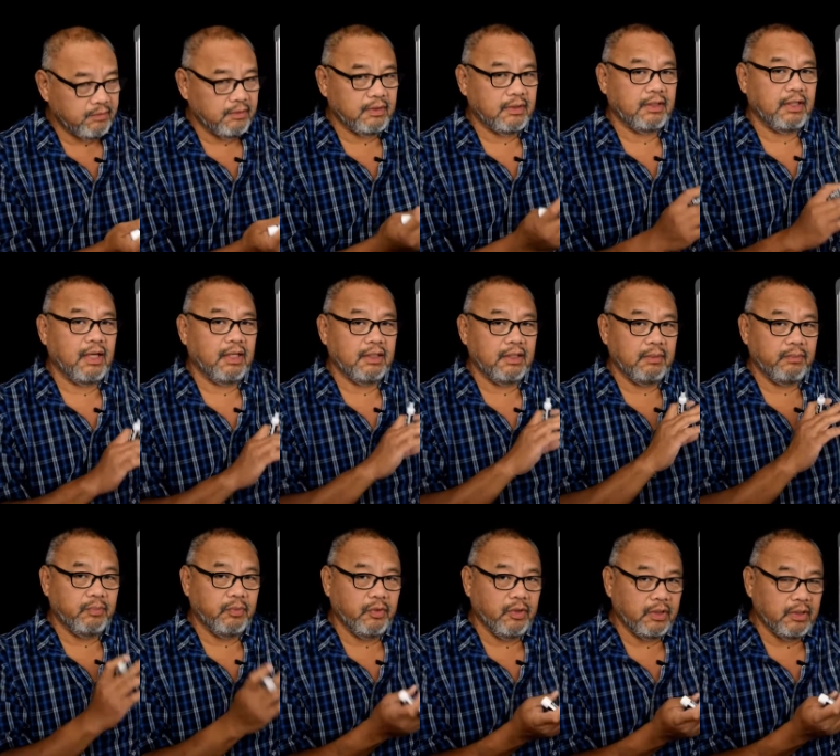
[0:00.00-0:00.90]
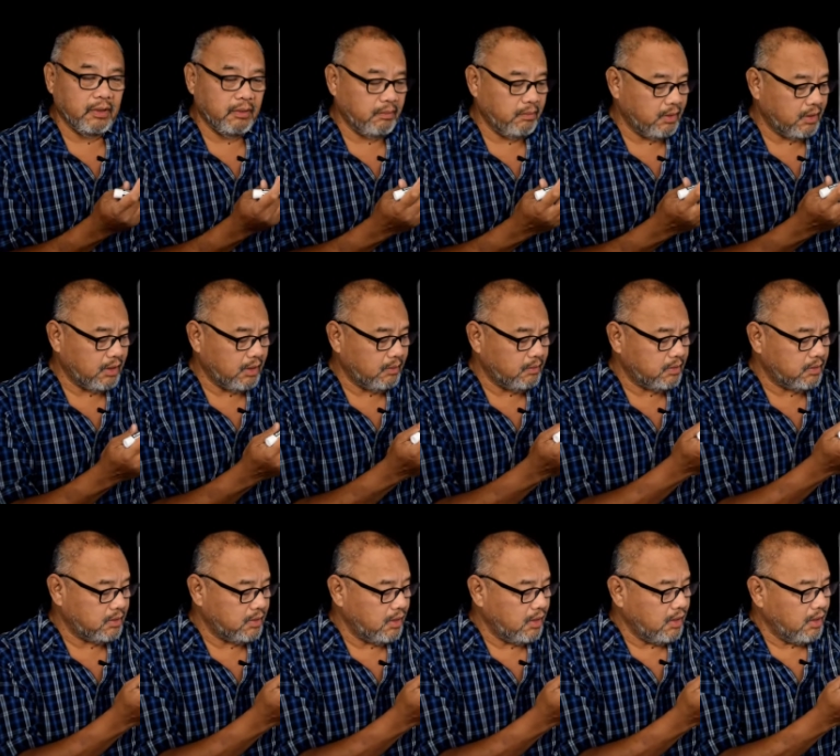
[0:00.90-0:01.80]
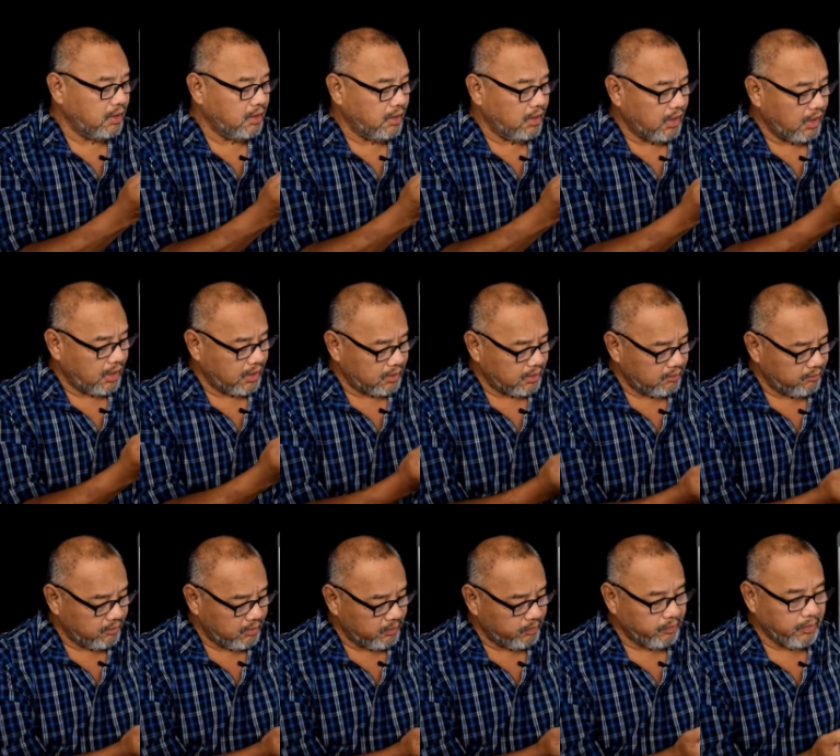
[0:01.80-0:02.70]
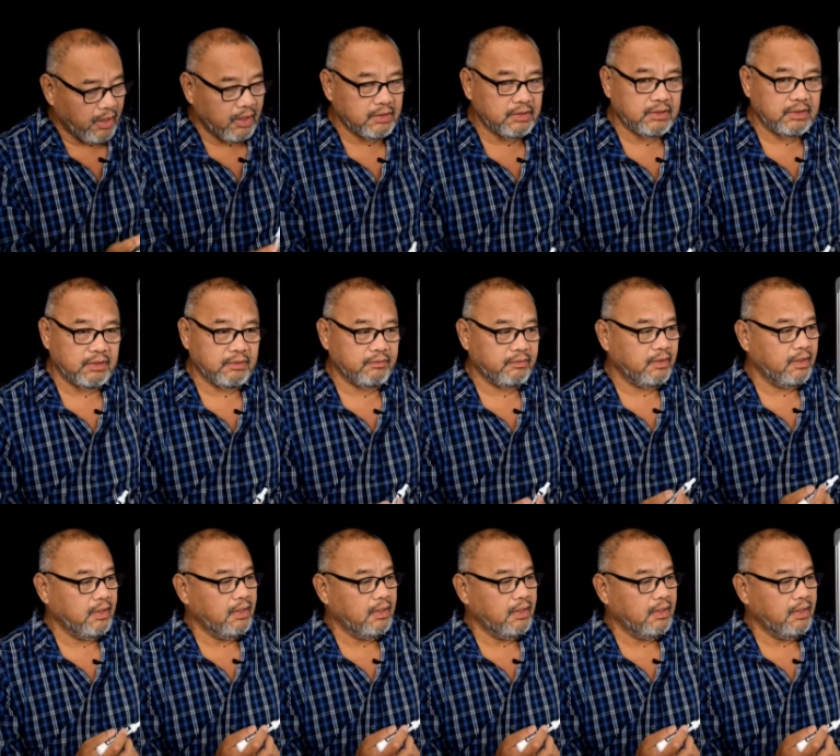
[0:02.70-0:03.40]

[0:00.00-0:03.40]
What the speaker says: At the other point it becomes negative and positive.